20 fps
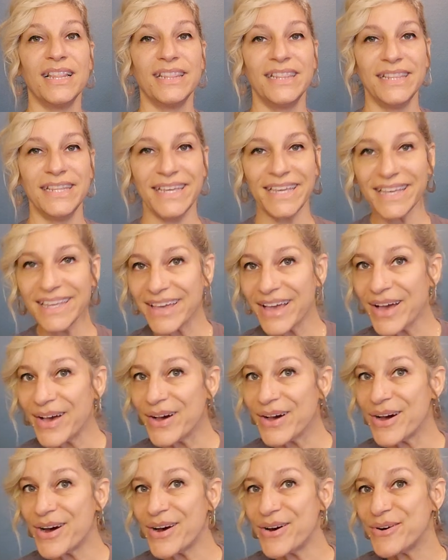
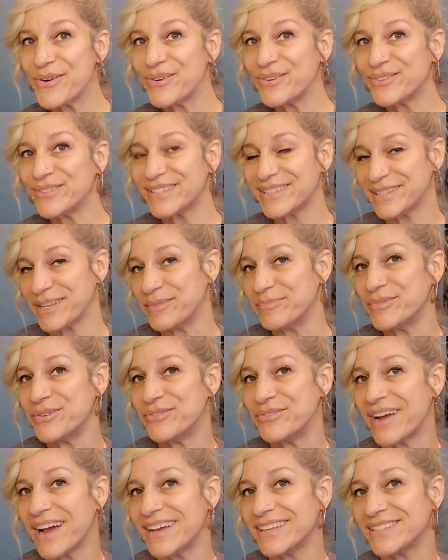Leo, Sun,
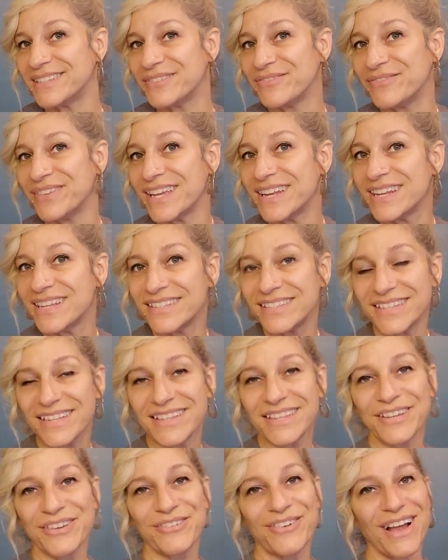Moon, Rising, Venus,
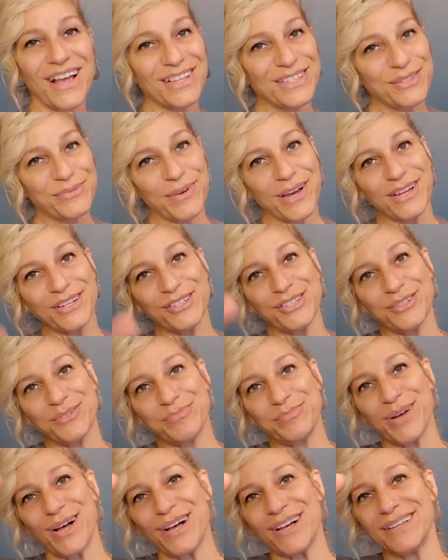and the Cross Watcher,
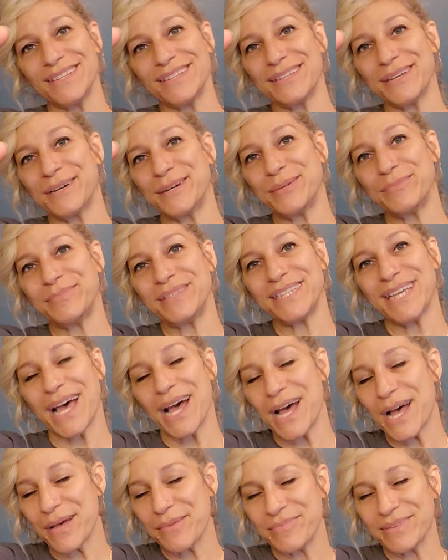pause up
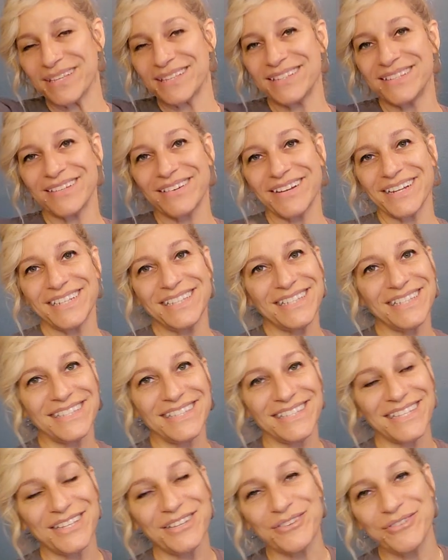top. It's great to
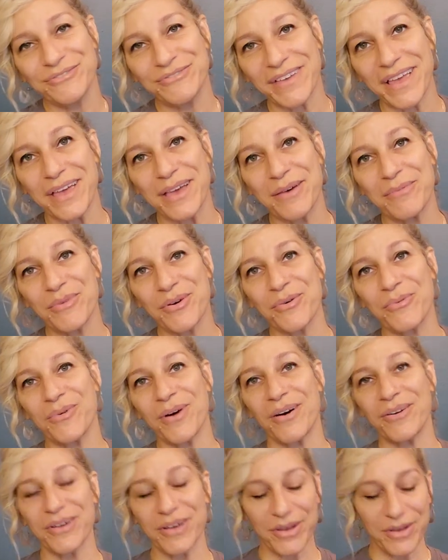see you, fam.
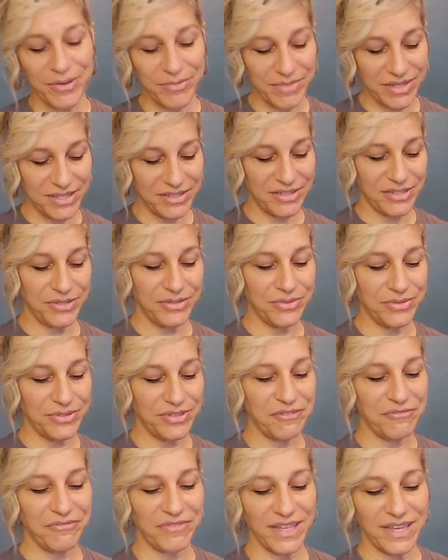Welcome to
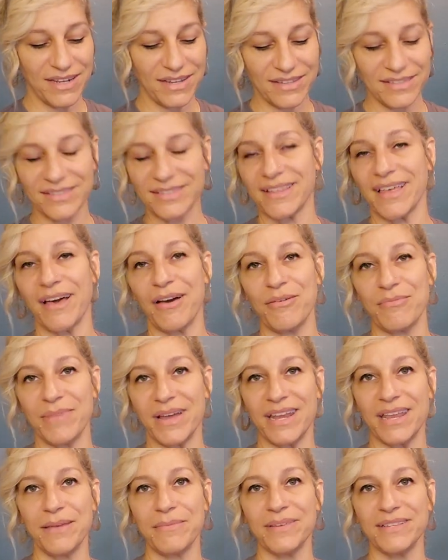the Phoenix Cloud.
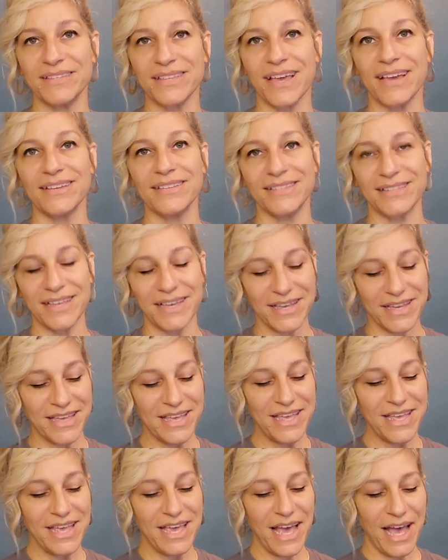My name is Isa.
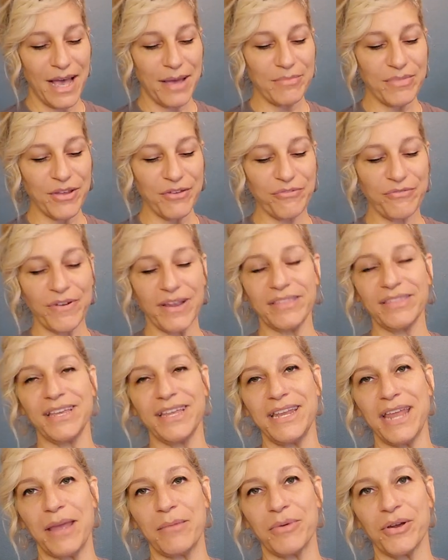I'm your
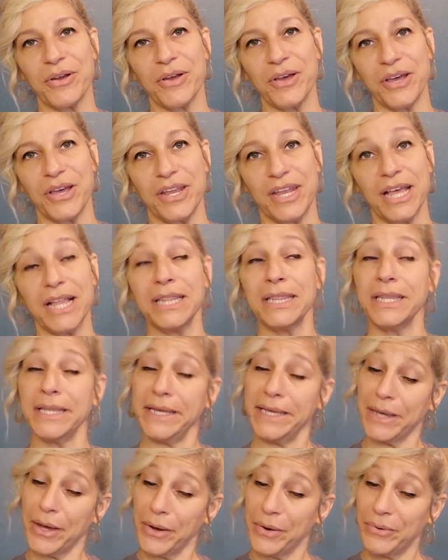friendly neighborhood
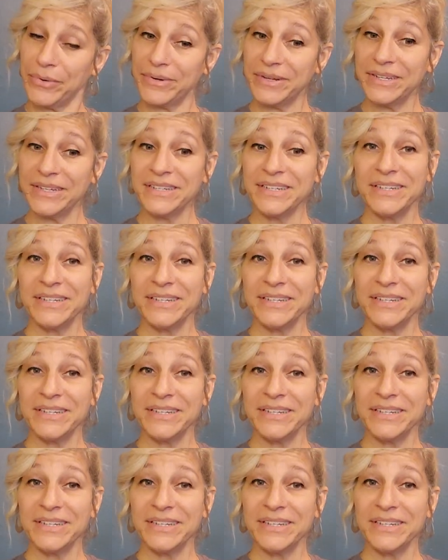Leo